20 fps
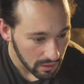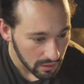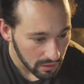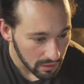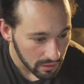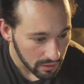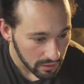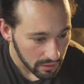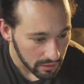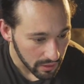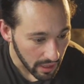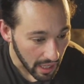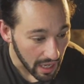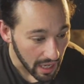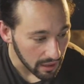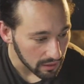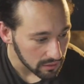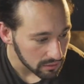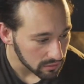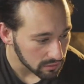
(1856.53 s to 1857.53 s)
Yeah,
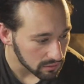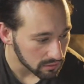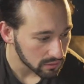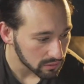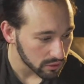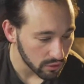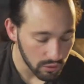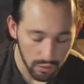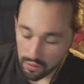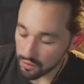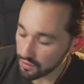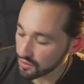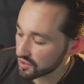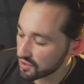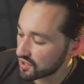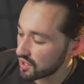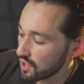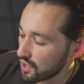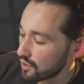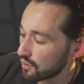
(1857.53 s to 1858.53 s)
cool.
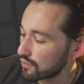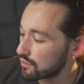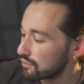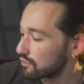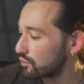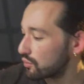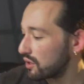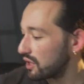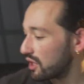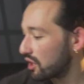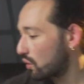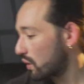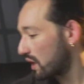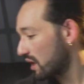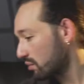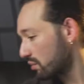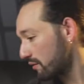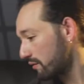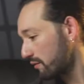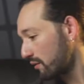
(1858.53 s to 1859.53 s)
So really quick
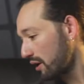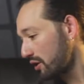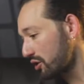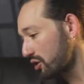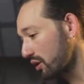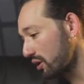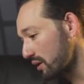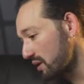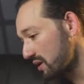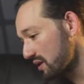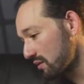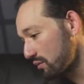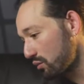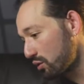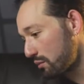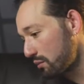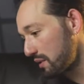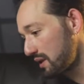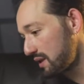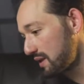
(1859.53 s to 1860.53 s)
before I show you some more
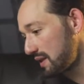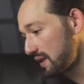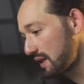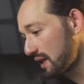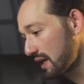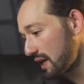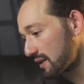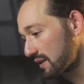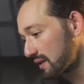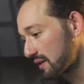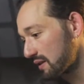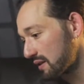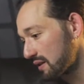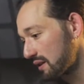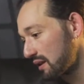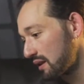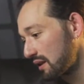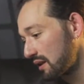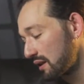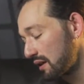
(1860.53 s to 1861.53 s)
BTS
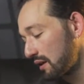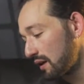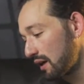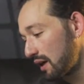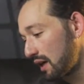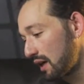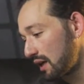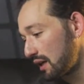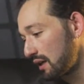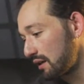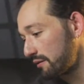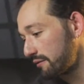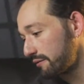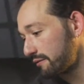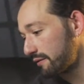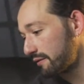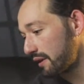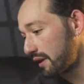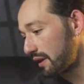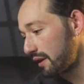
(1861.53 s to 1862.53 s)
of
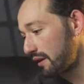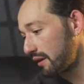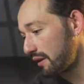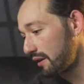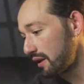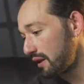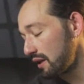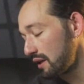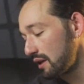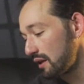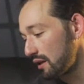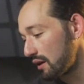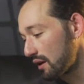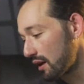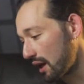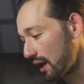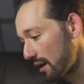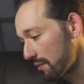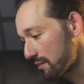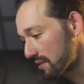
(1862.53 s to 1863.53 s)
the
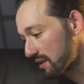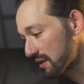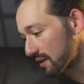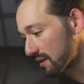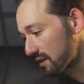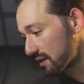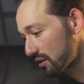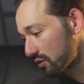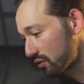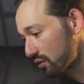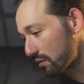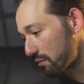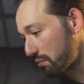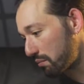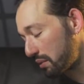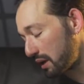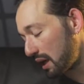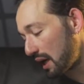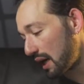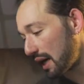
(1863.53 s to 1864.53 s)
M600
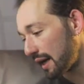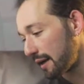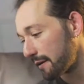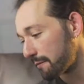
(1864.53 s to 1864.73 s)
Buy,